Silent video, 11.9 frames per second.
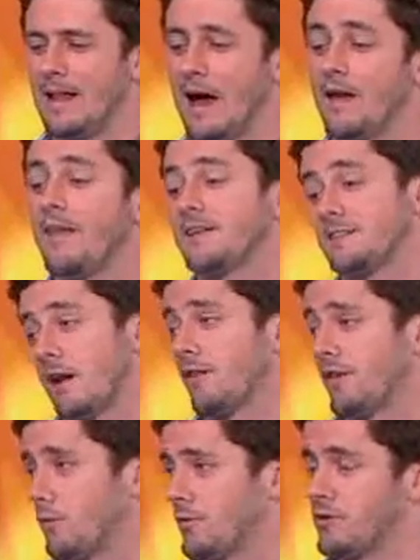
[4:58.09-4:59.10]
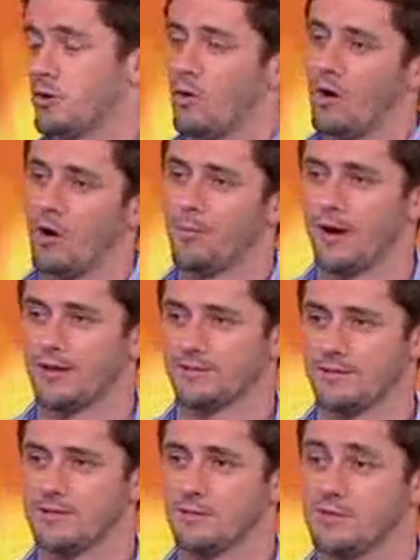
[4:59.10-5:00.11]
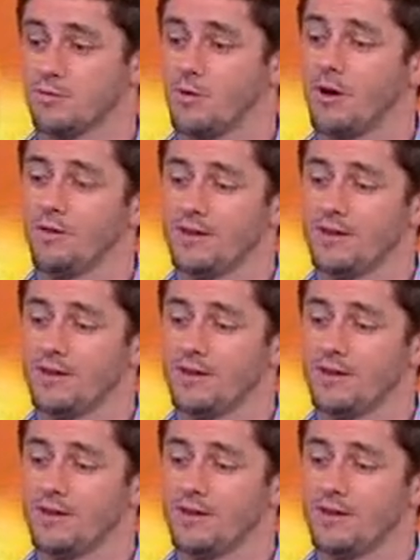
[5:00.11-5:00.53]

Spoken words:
And that's another thing with the new operating system as well.